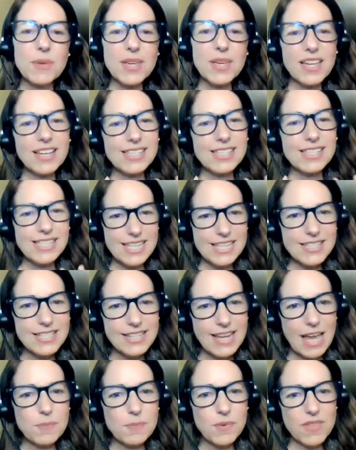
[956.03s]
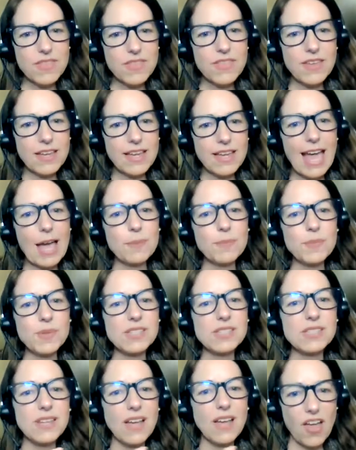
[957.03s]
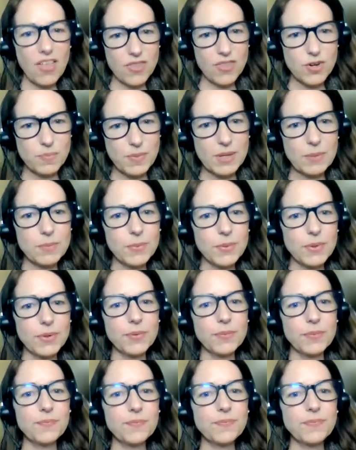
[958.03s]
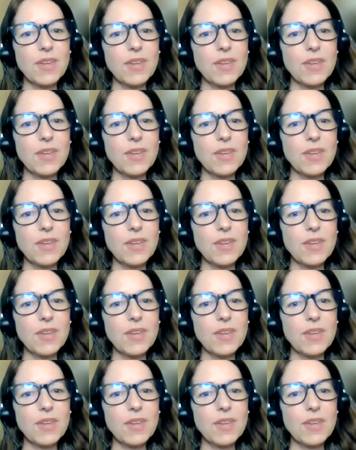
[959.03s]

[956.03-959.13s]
because this type of thing happens to other people